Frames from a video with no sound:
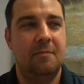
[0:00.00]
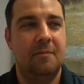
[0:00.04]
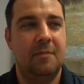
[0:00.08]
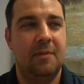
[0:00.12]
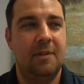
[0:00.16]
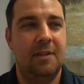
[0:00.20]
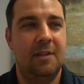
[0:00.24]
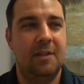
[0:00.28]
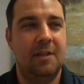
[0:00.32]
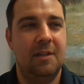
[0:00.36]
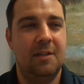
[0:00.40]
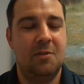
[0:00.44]

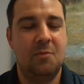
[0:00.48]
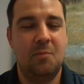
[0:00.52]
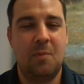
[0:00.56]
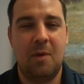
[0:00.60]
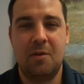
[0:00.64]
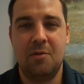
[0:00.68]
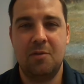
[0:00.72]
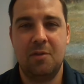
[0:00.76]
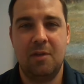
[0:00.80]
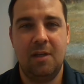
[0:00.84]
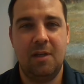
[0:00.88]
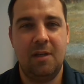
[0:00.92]

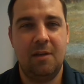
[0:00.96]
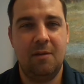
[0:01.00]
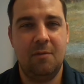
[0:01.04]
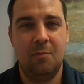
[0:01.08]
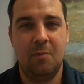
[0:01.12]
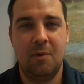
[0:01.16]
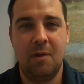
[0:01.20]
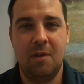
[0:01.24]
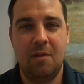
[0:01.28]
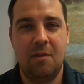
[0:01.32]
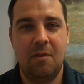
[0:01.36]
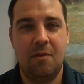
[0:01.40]
especially
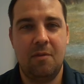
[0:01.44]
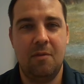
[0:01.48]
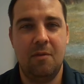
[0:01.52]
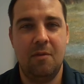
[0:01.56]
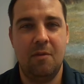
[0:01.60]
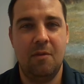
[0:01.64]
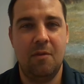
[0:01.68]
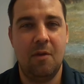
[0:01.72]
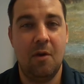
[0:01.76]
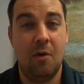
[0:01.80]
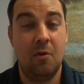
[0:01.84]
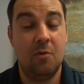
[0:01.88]
with
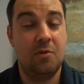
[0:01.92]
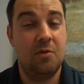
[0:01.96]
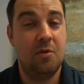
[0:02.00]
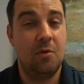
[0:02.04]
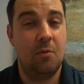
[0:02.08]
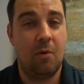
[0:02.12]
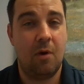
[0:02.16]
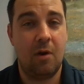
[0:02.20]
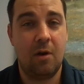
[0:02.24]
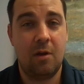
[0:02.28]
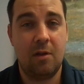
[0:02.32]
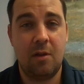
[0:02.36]
those
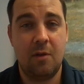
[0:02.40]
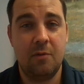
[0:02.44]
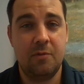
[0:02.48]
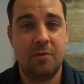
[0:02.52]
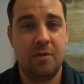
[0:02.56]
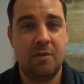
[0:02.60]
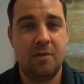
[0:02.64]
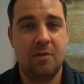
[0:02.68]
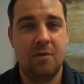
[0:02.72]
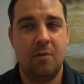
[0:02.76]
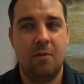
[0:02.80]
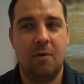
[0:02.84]
who are
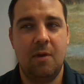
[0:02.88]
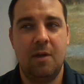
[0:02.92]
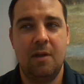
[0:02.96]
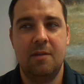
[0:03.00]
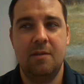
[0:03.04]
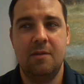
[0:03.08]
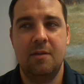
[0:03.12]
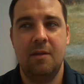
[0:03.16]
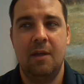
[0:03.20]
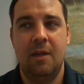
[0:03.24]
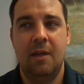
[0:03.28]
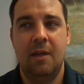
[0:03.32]
closest to
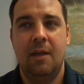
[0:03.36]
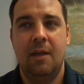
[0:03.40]
us,